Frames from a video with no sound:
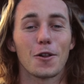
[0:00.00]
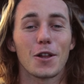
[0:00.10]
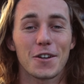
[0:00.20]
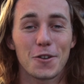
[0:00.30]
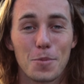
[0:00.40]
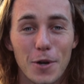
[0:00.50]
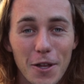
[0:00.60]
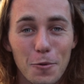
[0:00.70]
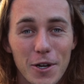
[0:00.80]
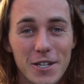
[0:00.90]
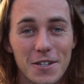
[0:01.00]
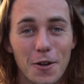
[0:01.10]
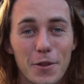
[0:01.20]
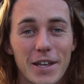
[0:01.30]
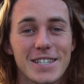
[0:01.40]
A lot of you probably wanted to
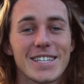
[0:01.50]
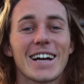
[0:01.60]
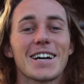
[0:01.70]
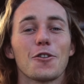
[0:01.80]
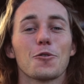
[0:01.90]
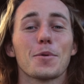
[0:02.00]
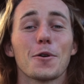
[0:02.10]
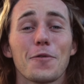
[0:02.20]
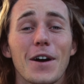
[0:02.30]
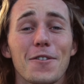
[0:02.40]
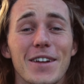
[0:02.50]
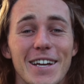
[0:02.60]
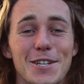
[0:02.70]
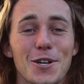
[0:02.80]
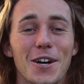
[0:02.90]
know the exact color profile that
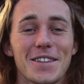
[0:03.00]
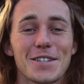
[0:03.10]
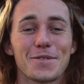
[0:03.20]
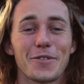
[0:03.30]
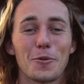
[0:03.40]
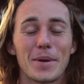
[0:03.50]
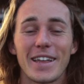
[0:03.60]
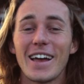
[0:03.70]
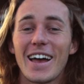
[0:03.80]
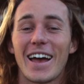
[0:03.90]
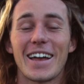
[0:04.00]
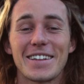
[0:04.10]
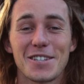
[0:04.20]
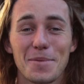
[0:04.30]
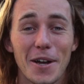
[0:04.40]
I shot this film in,
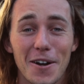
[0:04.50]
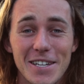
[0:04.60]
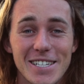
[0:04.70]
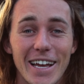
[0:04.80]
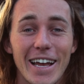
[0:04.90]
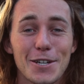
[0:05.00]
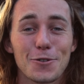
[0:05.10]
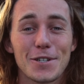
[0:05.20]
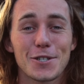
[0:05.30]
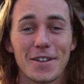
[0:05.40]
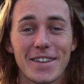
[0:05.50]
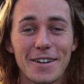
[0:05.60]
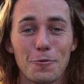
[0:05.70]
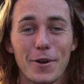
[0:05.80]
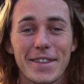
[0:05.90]
and to be honest, I actually shot
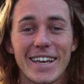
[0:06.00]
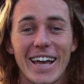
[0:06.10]
that with